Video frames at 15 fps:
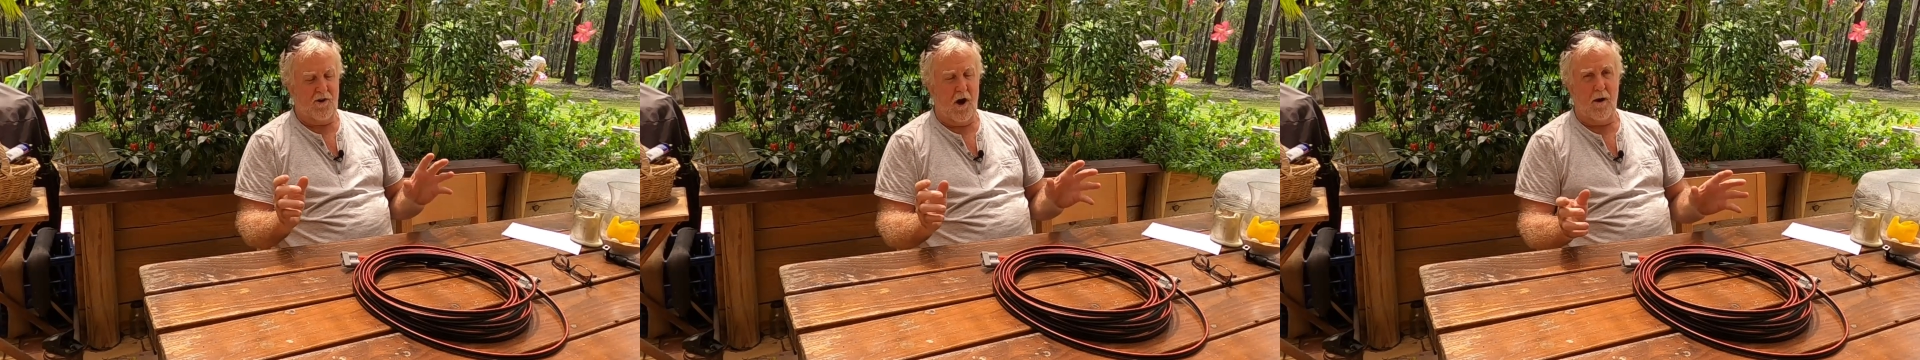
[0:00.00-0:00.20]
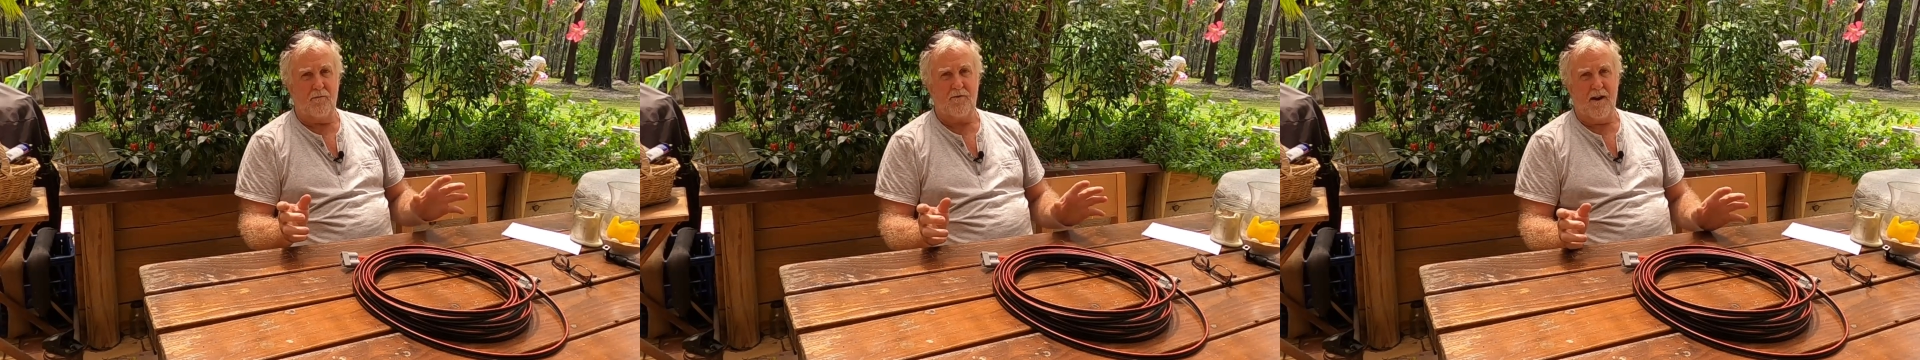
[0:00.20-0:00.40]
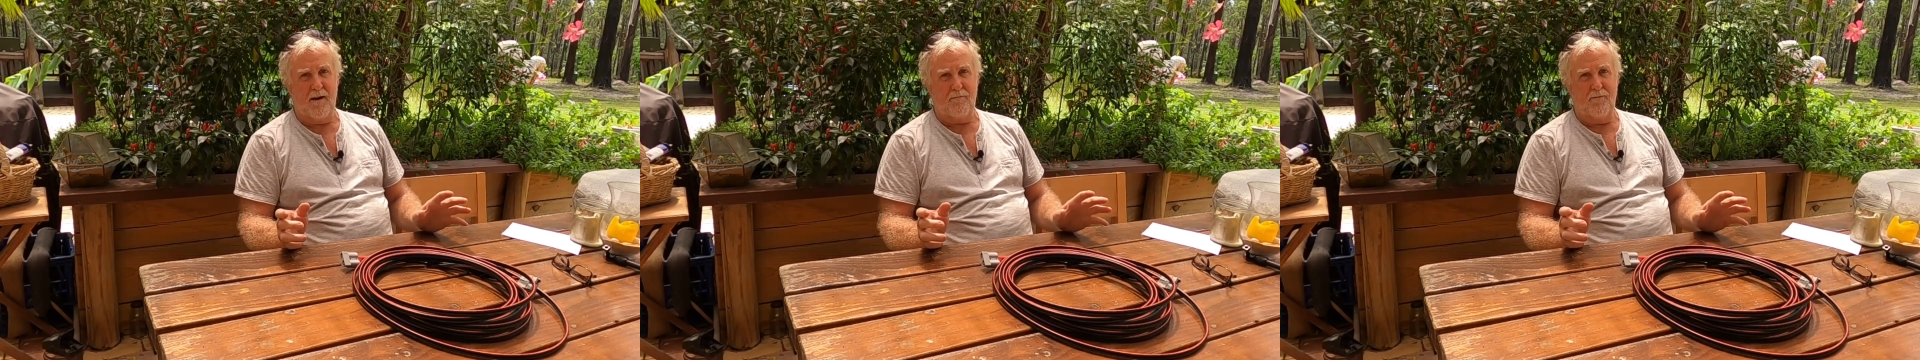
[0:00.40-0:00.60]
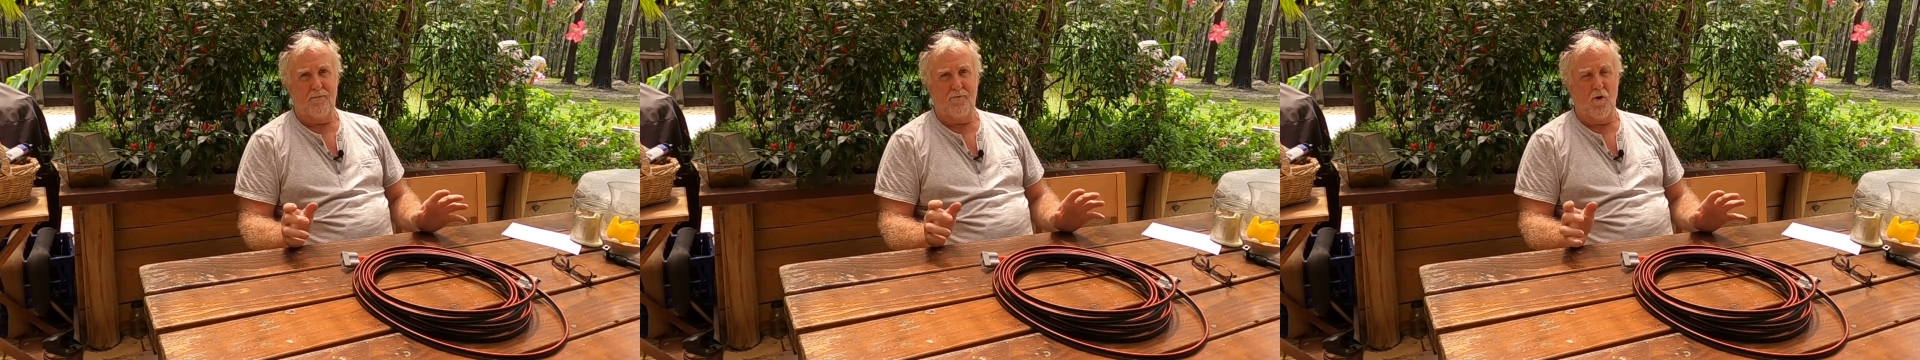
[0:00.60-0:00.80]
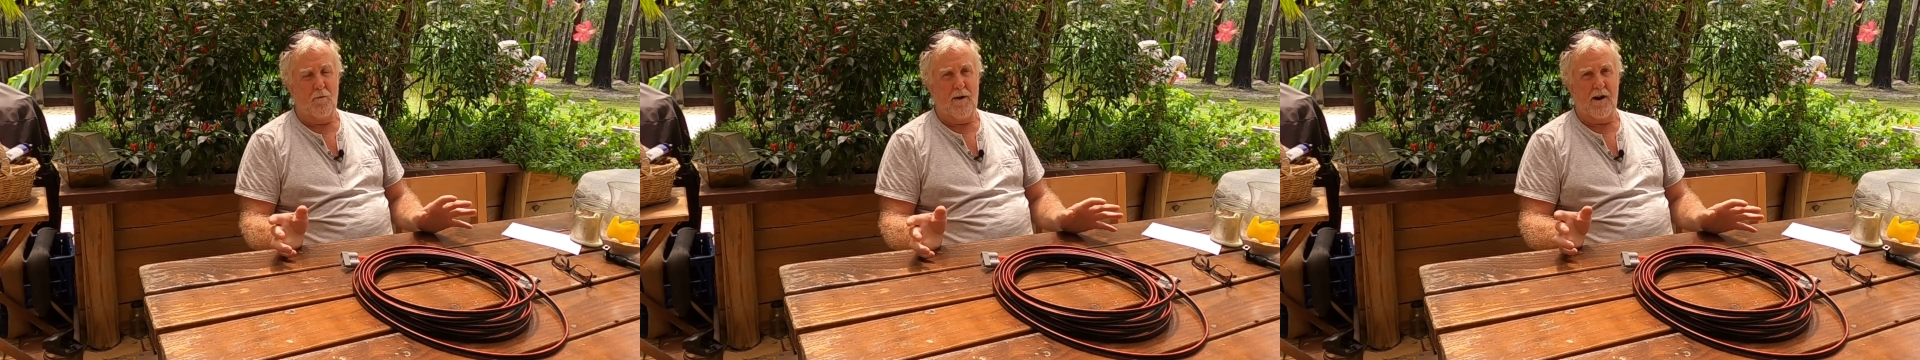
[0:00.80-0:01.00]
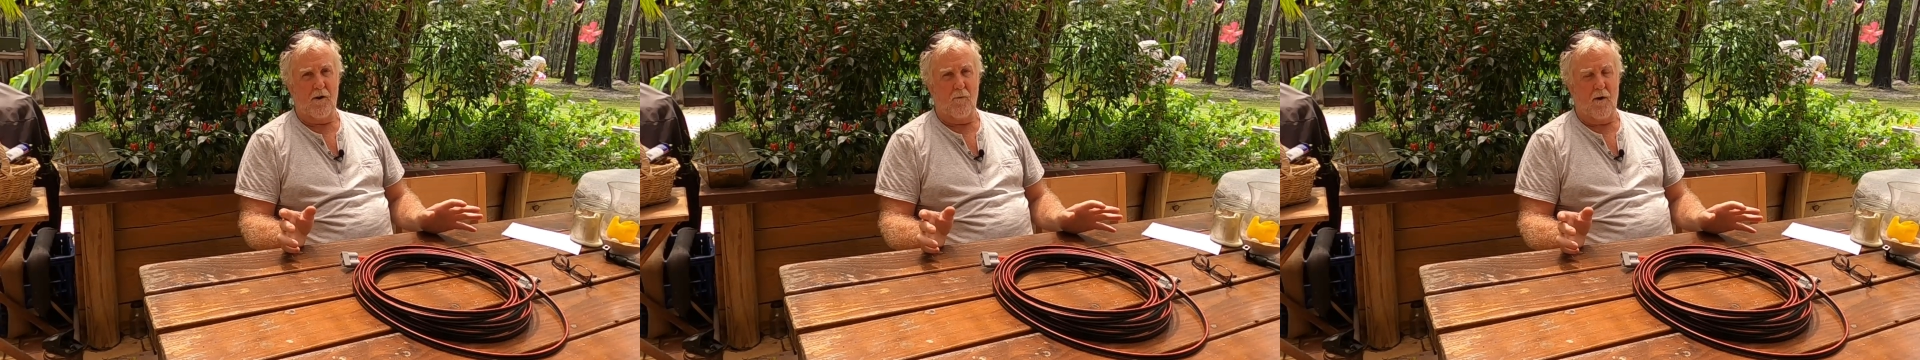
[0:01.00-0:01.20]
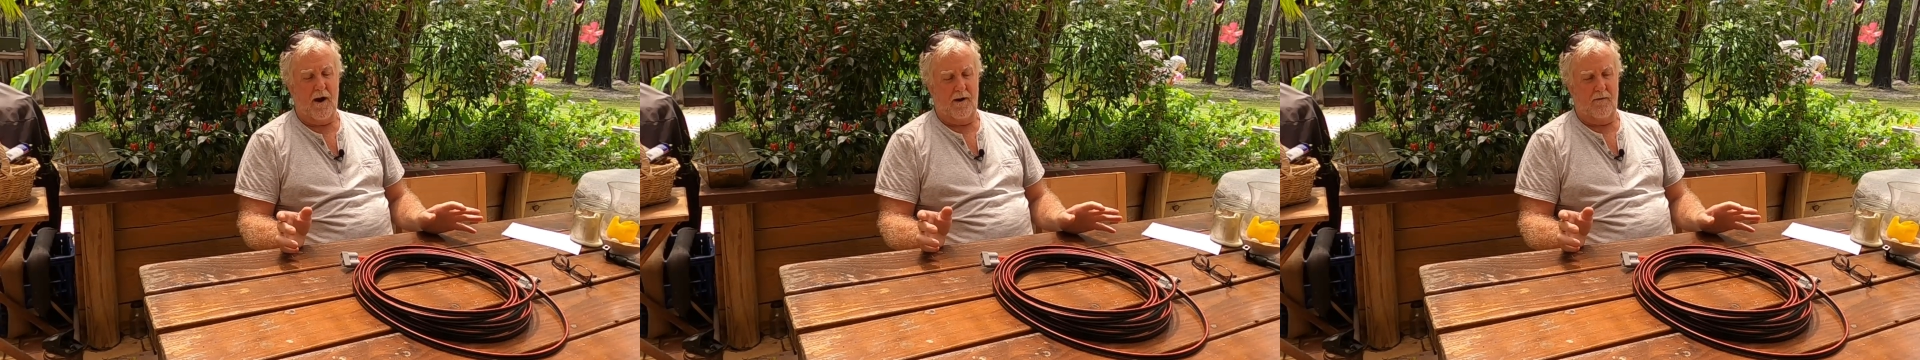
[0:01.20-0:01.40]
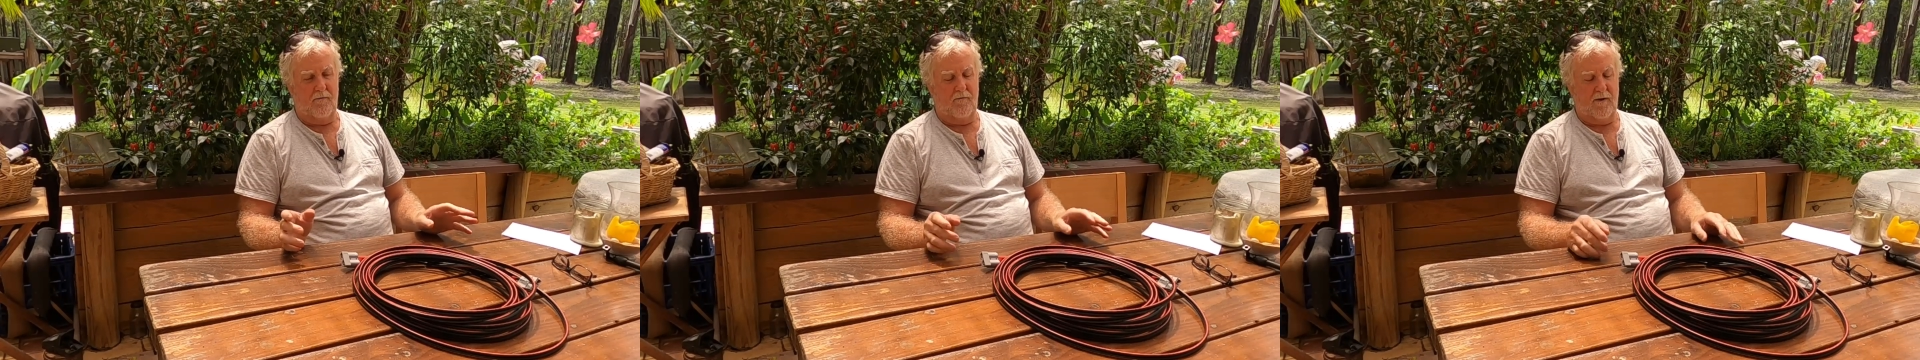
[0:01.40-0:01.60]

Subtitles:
topped up no matter what.